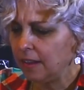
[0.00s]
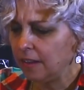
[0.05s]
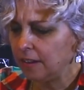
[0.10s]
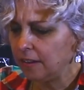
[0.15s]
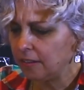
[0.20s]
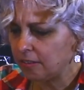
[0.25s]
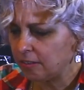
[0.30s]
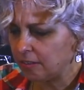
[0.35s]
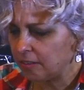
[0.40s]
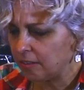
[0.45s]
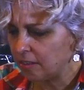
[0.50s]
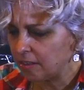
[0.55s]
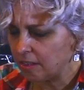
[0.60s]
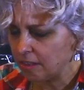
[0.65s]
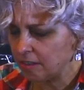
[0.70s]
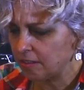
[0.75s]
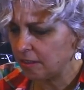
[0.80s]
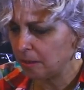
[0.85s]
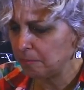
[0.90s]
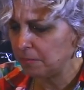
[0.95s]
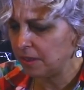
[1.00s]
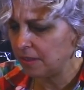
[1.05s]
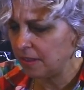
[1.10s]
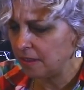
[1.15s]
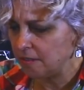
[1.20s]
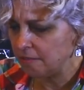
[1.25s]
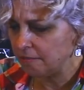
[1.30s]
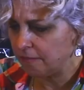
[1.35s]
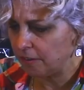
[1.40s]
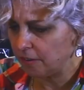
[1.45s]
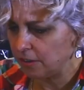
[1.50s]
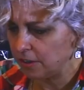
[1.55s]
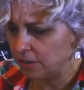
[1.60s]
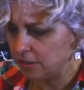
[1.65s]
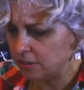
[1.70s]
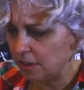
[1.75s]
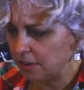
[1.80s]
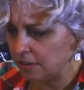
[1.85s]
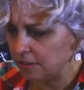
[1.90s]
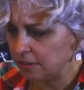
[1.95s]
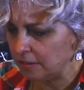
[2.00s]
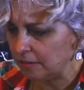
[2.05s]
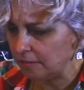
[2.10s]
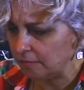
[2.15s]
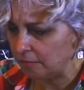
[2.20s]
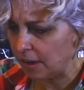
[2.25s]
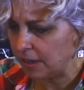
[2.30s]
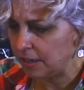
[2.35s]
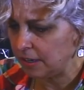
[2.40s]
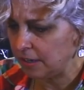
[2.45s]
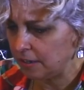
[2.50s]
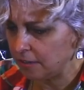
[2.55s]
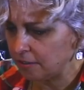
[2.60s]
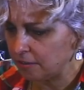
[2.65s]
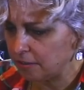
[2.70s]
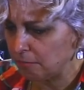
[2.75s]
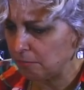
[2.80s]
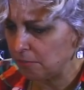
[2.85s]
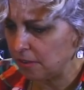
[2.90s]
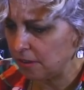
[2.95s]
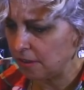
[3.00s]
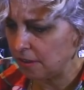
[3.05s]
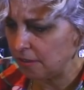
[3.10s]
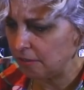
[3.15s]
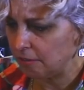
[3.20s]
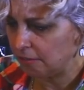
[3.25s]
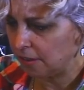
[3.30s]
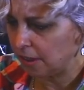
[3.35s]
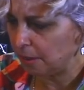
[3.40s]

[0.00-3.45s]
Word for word: and it's like something that you've already done, and writing is something that you